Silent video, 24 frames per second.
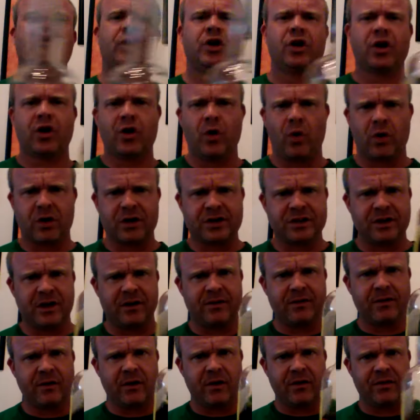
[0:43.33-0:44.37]
Good corks
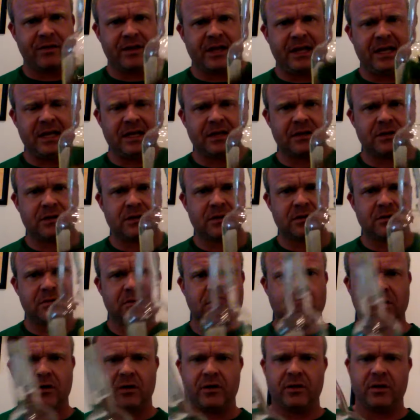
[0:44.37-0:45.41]
on
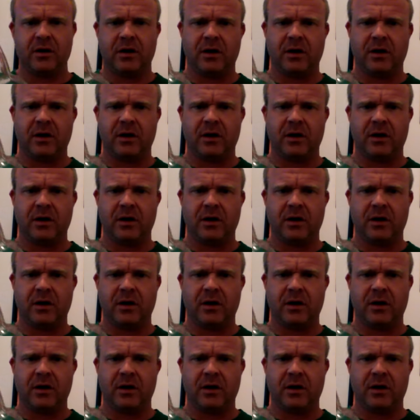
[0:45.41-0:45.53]
these, on